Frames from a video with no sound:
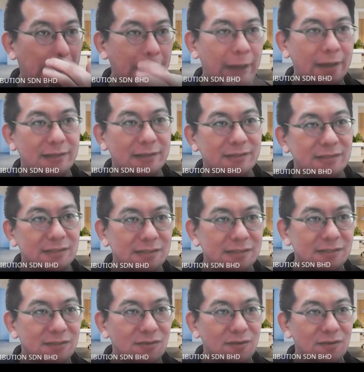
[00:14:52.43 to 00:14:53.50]
Okay,
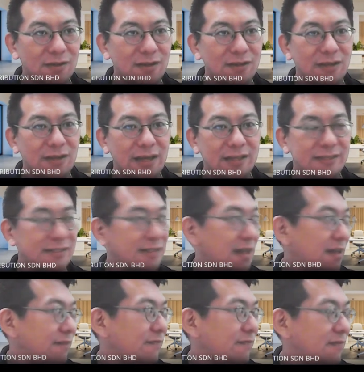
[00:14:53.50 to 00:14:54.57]
so here you can
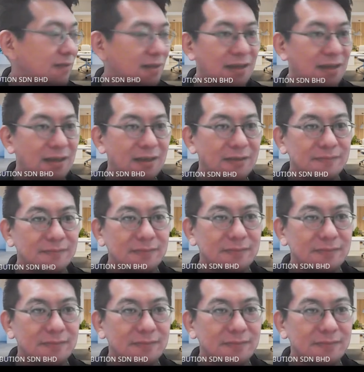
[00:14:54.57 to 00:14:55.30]
save. Okay,